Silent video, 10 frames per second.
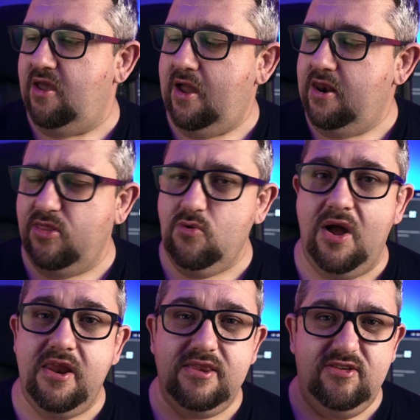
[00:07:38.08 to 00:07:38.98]
Another
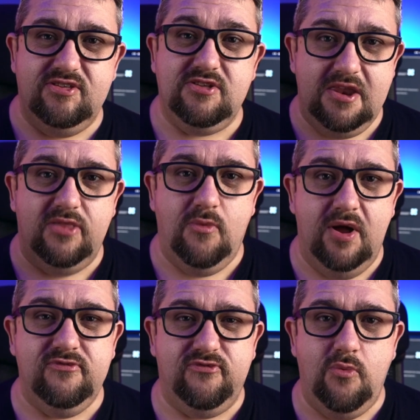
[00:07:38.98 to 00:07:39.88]
one, and this is another
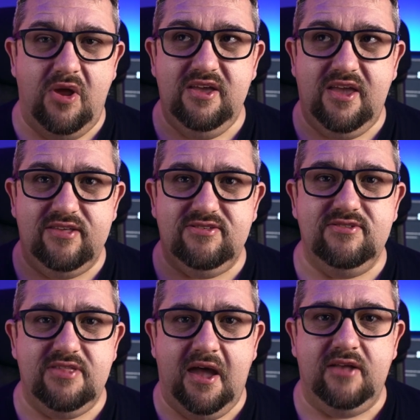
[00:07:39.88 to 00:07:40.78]
one for when it gets
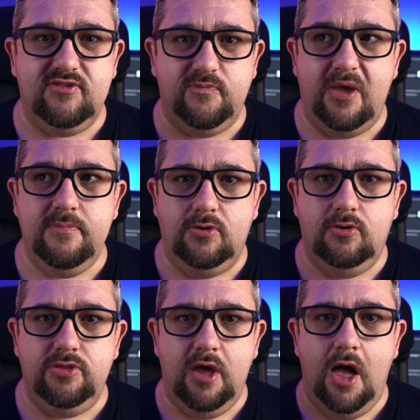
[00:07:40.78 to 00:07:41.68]
into the hands of
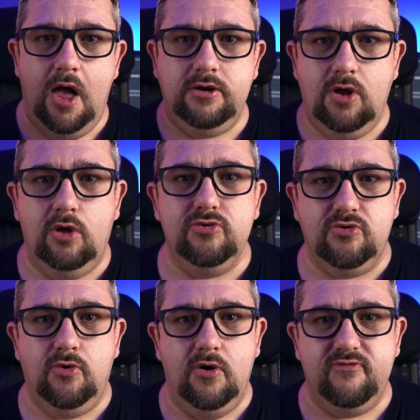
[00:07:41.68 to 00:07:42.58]
people that are not
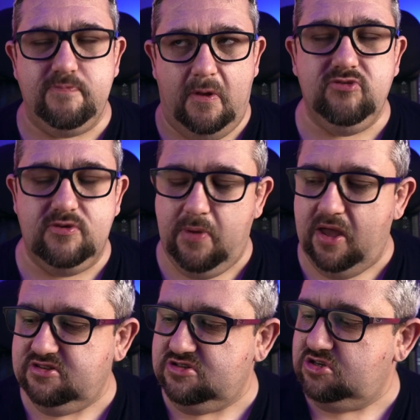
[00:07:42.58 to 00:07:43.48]
sort of sponsored by
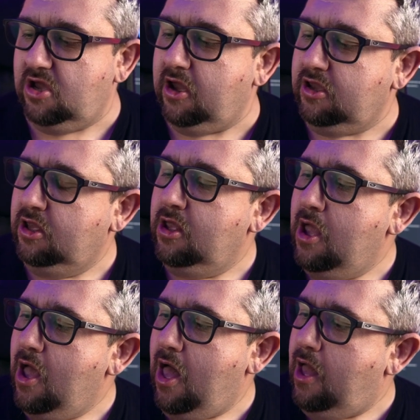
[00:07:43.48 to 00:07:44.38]
DJI,
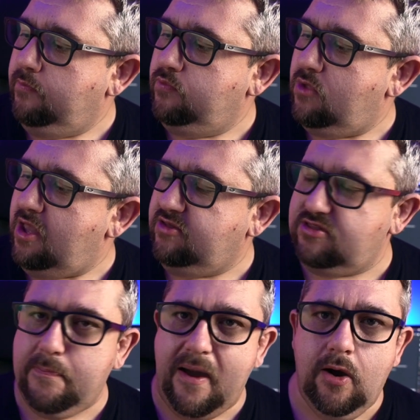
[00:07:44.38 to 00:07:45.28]
is
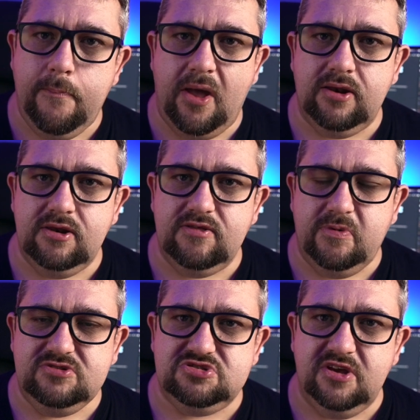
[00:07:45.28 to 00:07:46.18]
the power button has
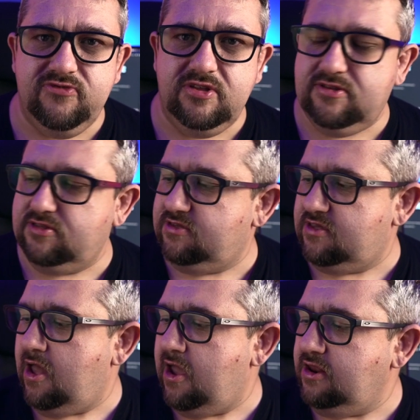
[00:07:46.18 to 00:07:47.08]
been shifted to the
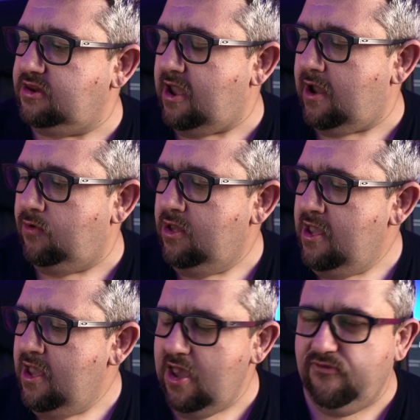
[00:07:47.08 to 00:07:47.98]
side. Now,
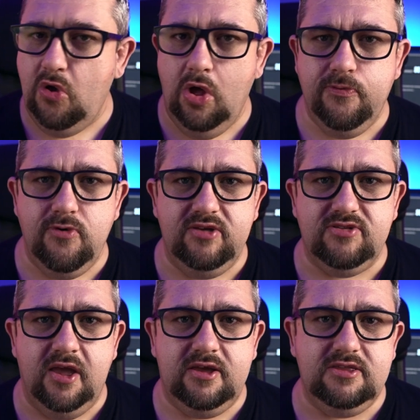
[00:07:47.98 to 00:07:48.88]
if it operates
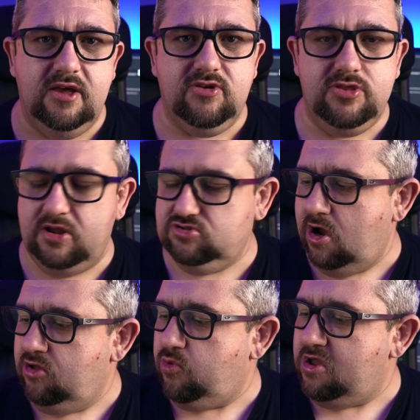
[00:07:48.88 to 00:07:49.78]
like it does on their
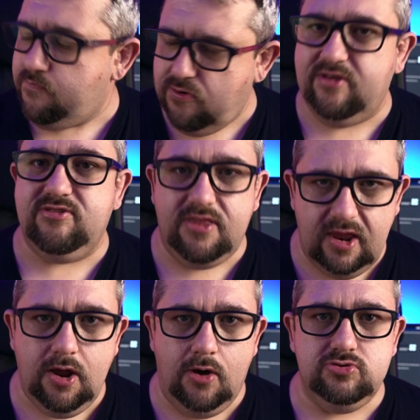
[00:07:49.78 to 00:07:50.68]
drones, where you press and
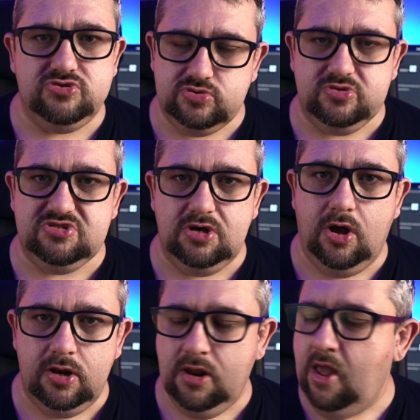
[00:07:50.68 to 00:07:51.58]
then hold to switch it
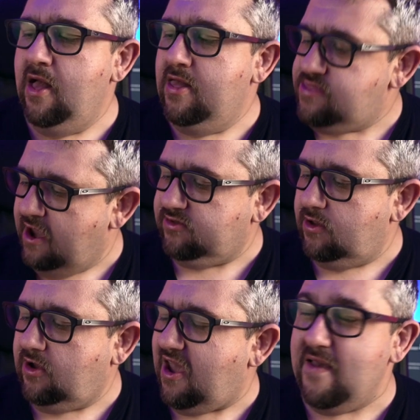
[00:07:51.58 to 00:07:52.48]
on, that's
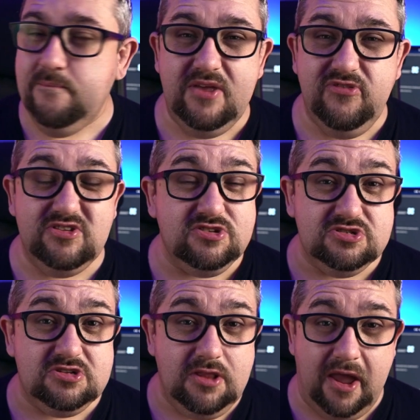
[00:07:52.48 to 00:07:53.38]
okay. But if it's
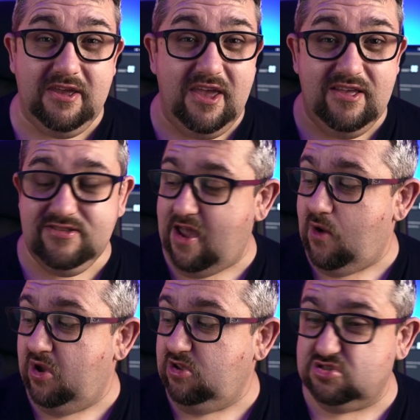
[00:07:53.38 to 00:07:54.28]
just like it is now,
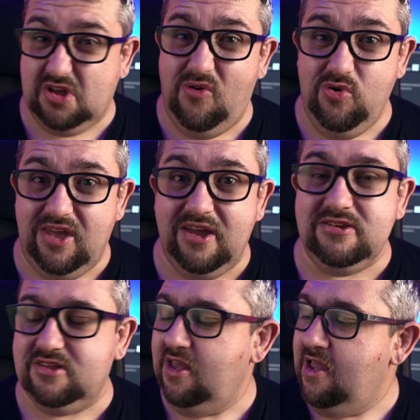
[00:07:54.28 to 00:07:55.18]
where you just hold
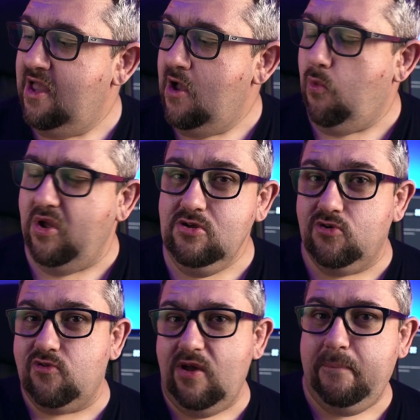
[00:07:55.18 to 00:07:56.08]
it, when you're
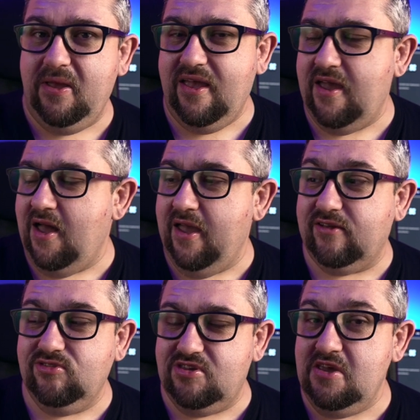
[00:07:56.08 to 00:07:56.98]
gripping it, I
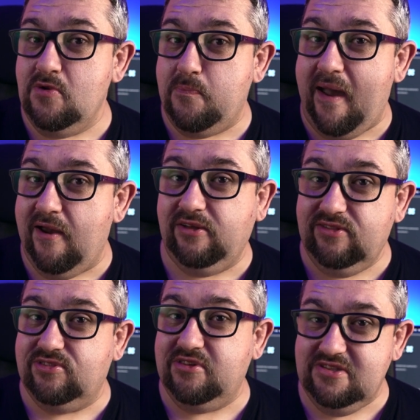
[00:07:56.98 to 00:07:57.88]
can see you powering
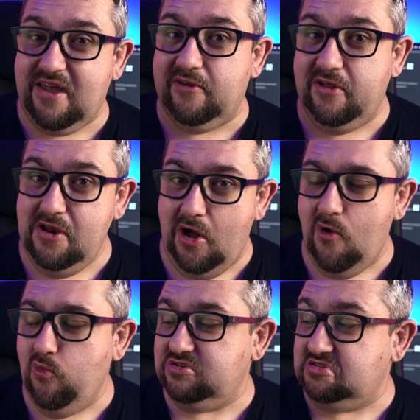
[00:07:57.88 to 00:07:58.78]
this thing down a
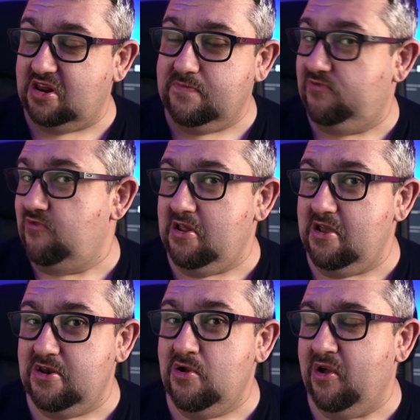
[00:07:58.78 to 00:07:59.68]
lot, which is going to be really
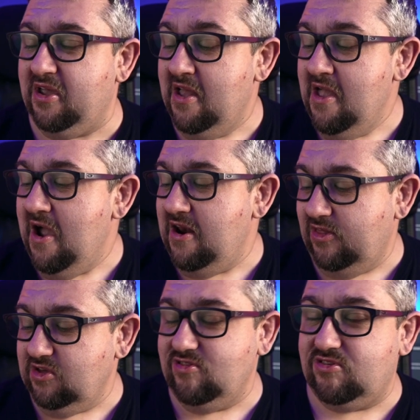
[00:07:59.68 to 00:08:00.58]
annoying.
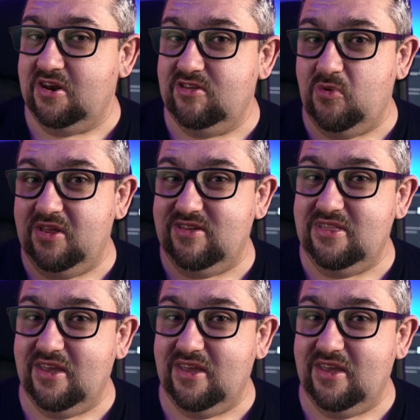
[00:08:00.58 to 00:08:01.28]
Another concern is when it's in